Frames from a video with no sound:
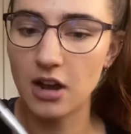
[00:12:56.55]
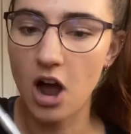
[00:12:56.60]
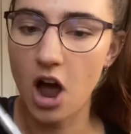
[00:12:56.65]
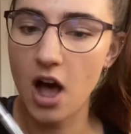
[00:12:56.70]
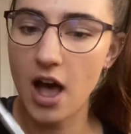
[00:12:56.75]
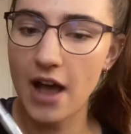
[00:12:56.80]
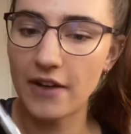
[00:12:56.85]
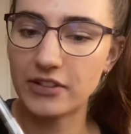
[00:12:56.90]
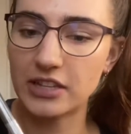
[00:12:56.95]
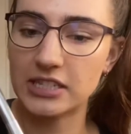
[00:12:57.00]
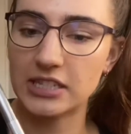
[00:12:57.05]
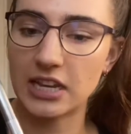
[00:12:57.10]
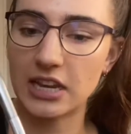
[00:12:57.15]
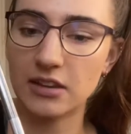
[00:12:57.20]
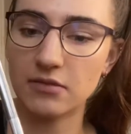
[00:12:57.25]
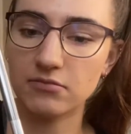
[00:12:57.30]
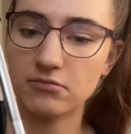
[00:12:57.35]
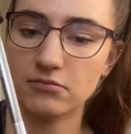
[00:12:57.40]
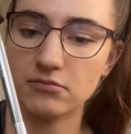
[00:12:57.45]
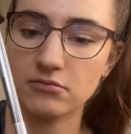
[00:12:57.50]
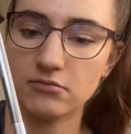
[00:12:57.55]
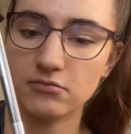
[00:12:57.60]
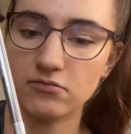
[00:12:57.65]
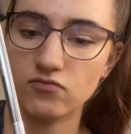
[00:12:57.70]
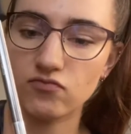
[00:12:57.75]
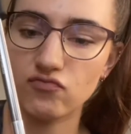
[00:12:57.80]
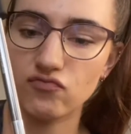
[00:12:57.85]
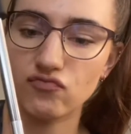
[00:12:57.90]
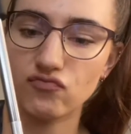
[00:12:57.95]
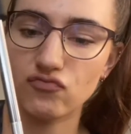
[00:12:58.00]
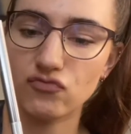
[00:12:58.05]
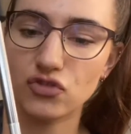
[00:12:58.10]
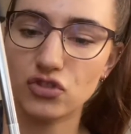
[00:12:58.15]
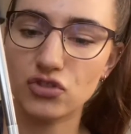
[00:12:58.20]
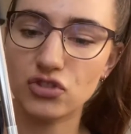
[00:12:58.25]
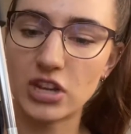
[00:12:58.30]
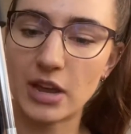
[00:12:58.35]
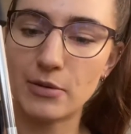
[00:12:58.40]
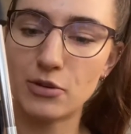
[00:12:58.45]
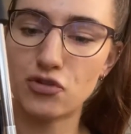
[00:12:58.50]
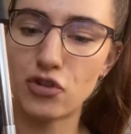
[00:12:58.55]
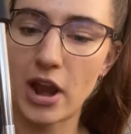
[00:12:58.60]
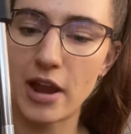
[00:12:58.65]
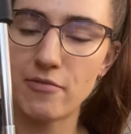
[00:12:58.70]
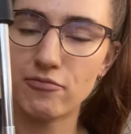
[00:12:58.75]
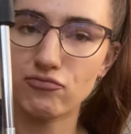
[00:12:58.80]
I'll have to see. Time to dry.